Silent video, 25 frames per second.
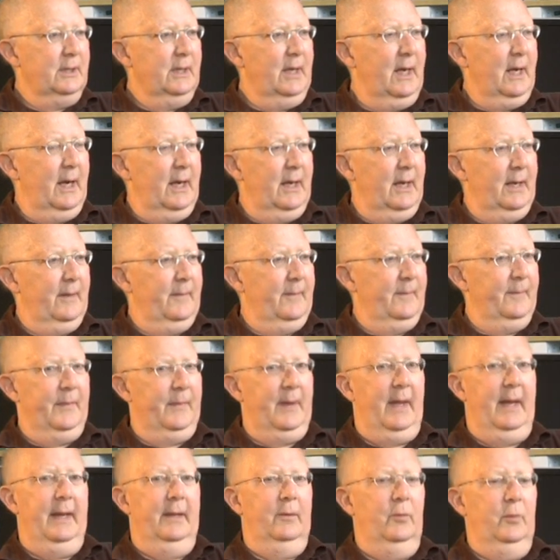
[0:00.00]
um,
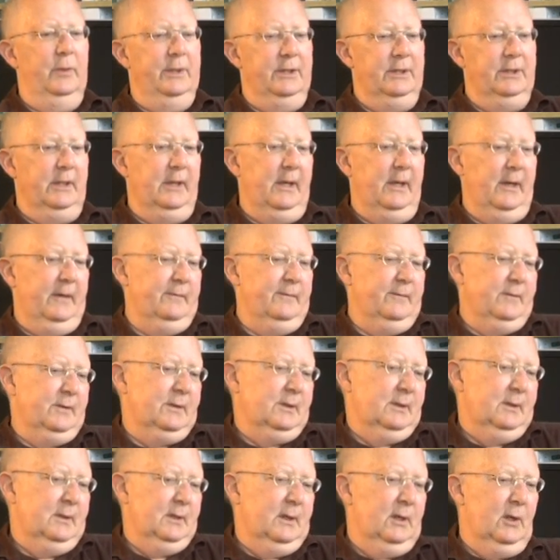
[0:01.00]
which
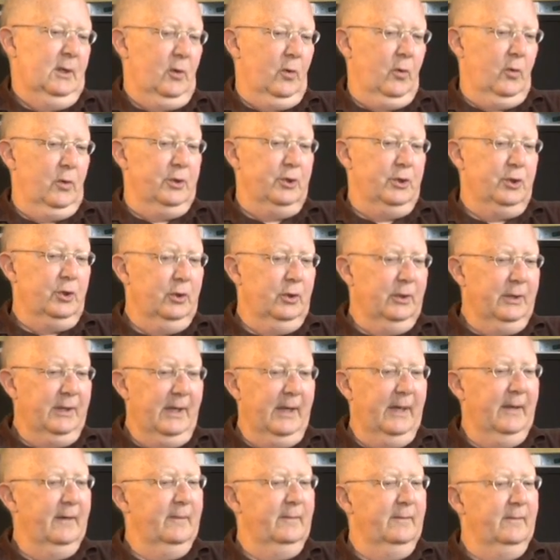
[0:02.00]
gives or should
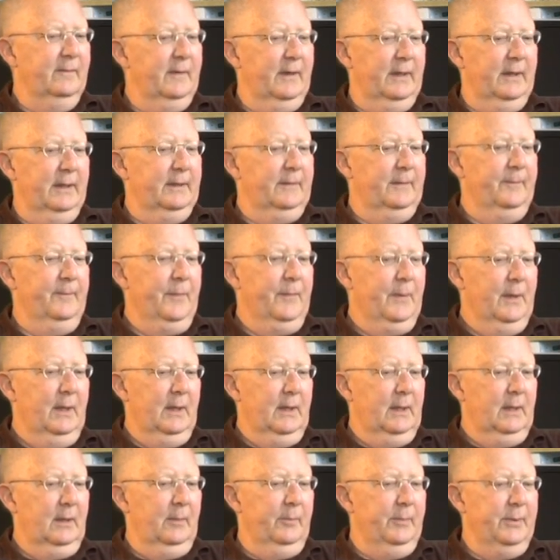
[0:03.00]
give uh,
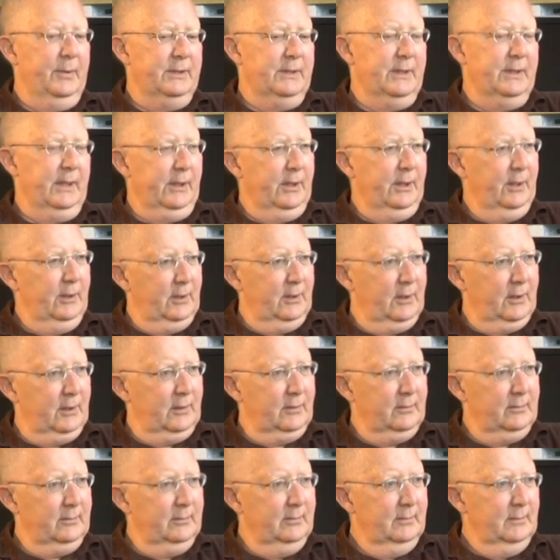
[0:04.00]
a
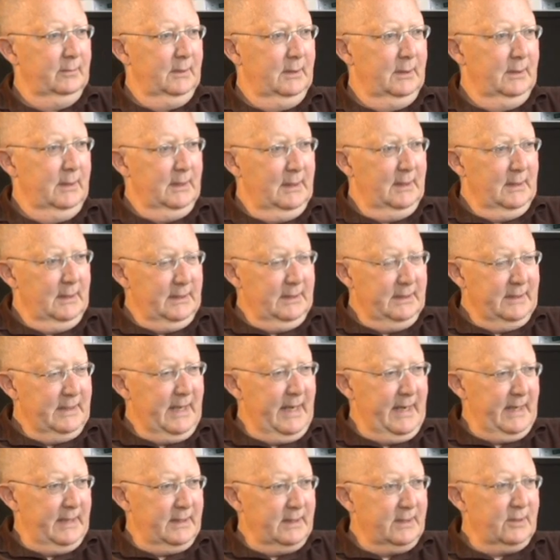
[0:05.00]
particular
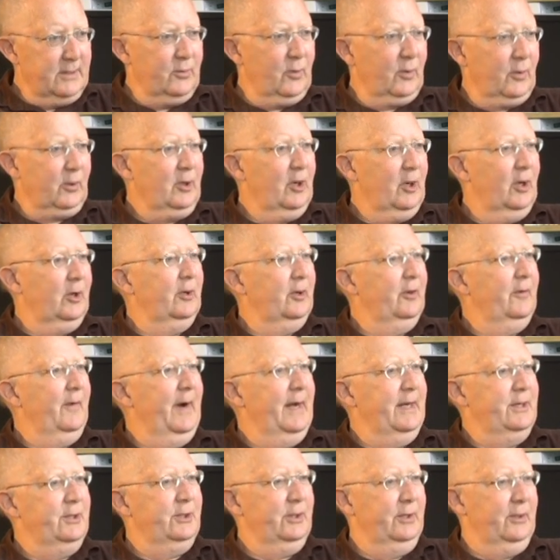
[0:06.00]
taste or
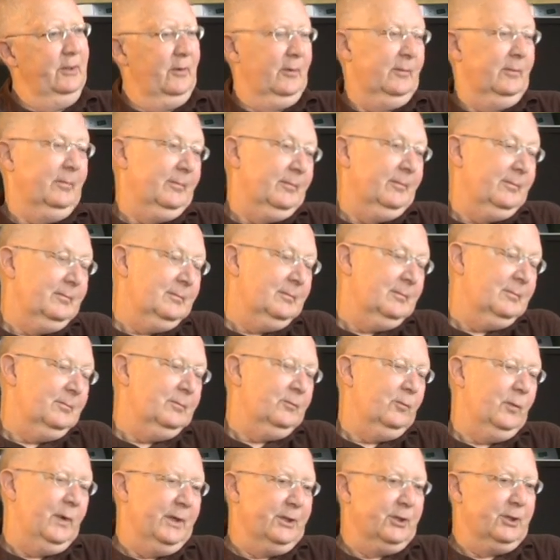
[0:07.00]
coloration or
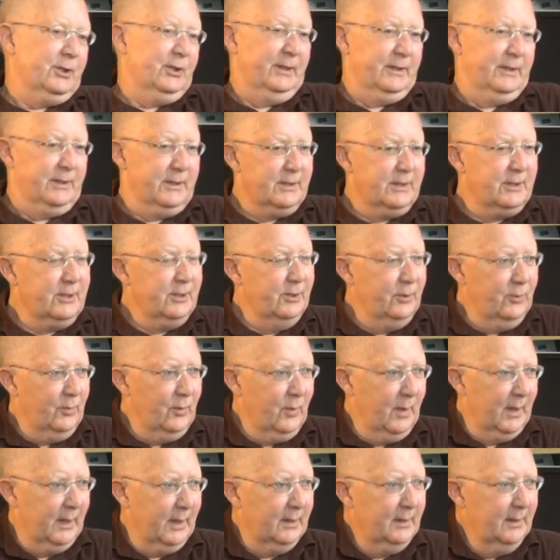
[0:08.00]
richness
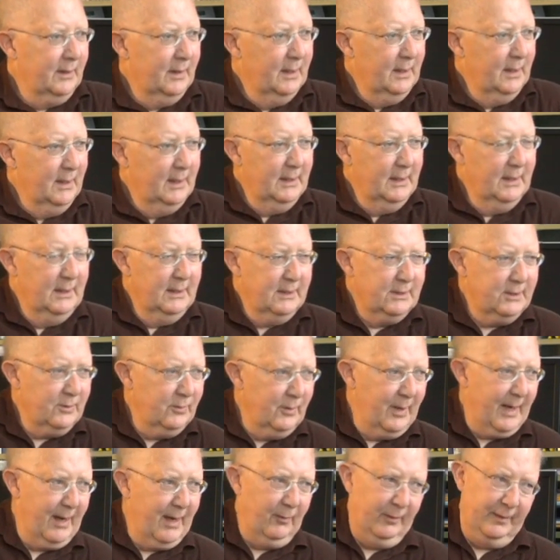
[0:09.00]
to uh, to
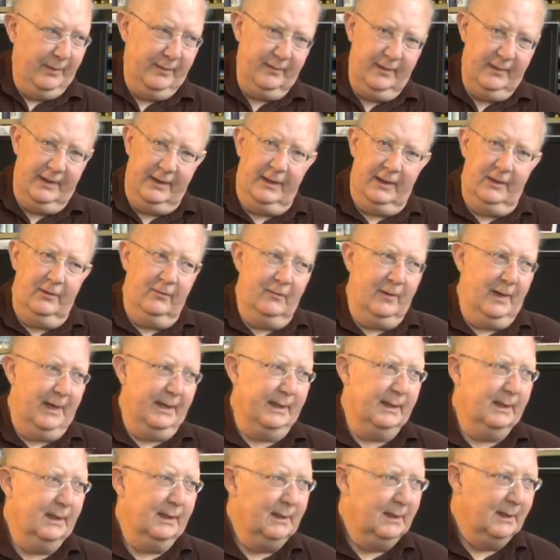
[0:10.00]
how we think and
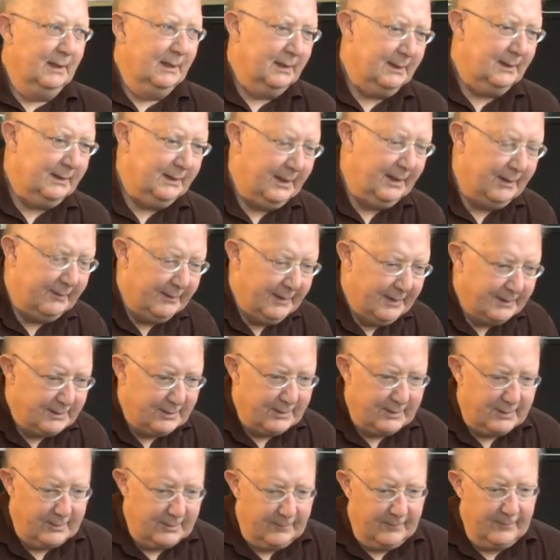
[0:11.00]
write. Now that's
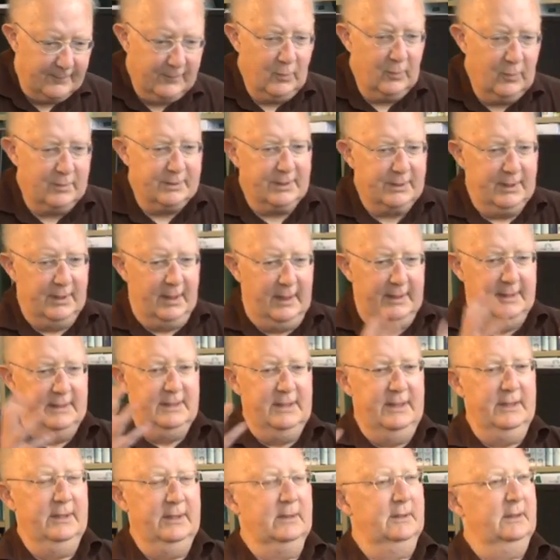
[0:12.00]
of course an
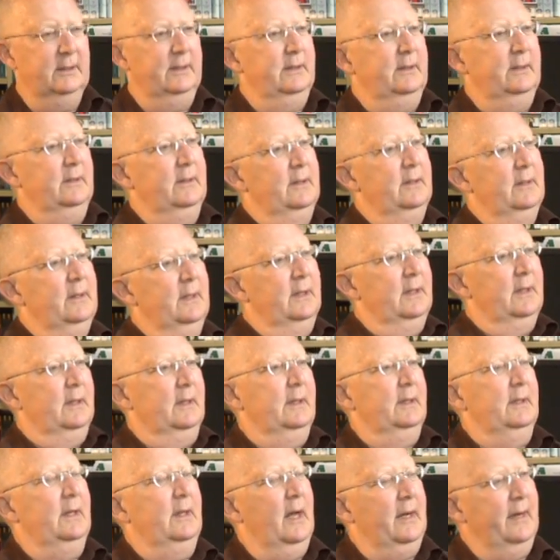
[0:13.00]
ideal, and
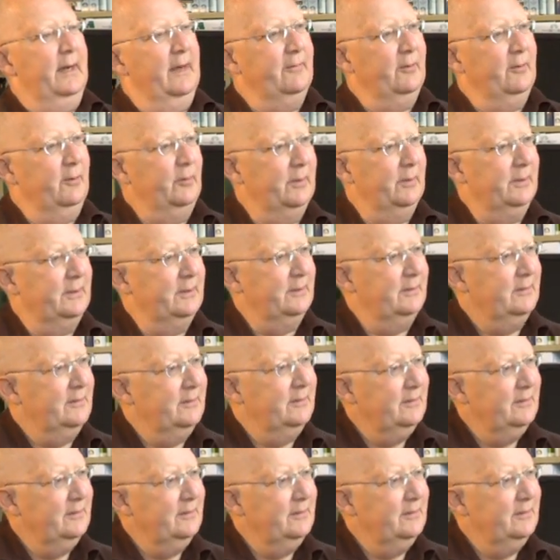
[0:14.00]
mm-hmm. not everyone